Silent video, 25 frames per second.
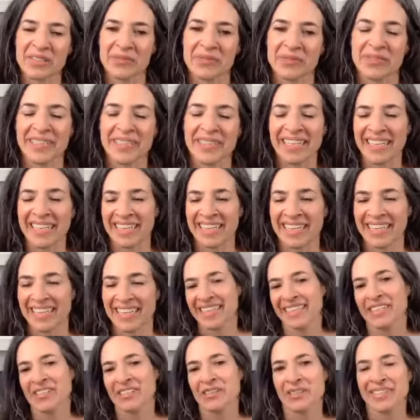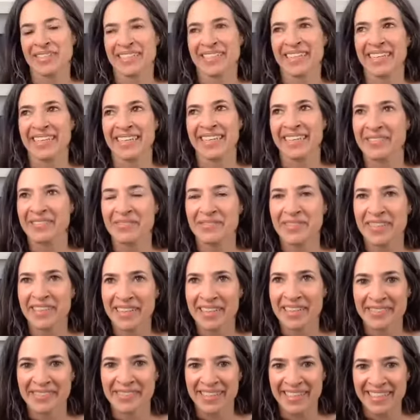really interesting,
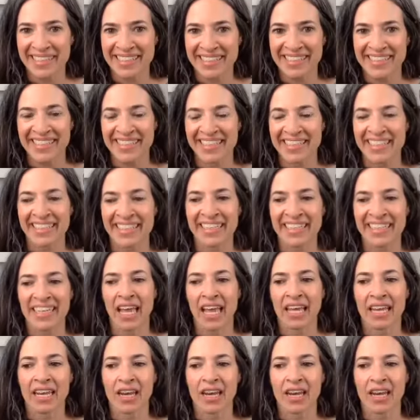very fascinating, and